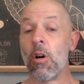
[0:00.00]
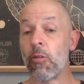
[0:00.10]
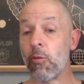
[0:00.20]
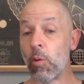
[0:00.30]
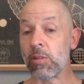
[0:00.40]

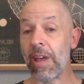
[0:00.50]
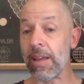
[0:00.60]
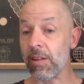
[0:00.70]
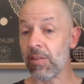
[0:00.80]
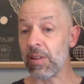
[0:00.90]
4
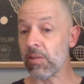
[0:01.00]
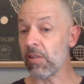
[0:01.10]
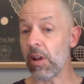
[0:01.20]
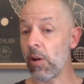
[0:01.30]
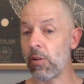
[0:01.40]
tanks,
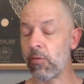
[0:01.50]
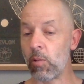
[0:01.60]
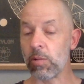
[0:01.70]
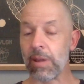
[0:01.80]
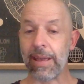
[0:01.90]
interesting, only
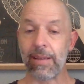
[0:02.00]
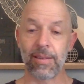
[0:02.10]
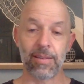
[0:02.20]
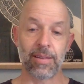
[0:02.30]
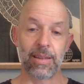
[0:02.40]
4
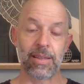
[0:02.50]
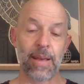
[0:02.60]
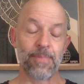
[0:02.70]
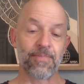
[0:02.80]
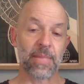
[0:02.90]
tanks in that.